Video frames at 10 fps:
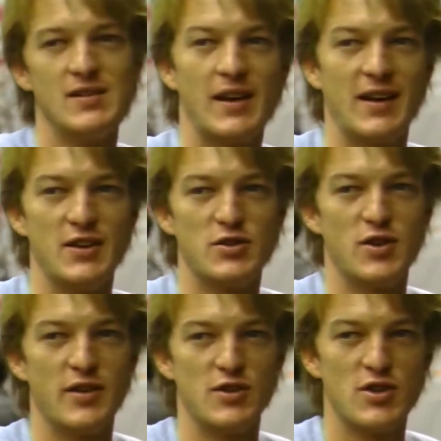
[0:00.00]
Like I
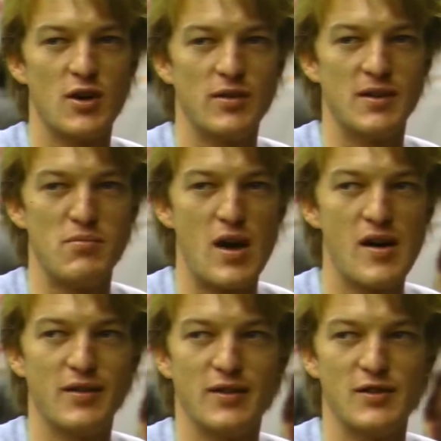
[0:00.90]
saw the show at the
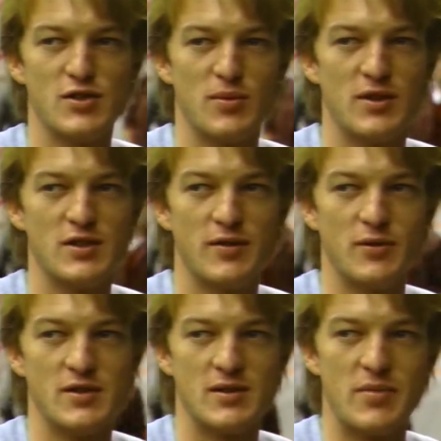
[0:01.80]
Modern, and so much of it
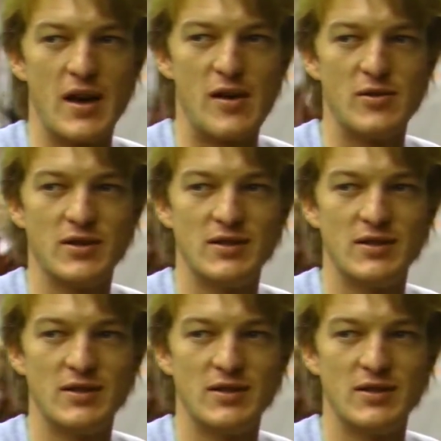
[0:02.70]
was about.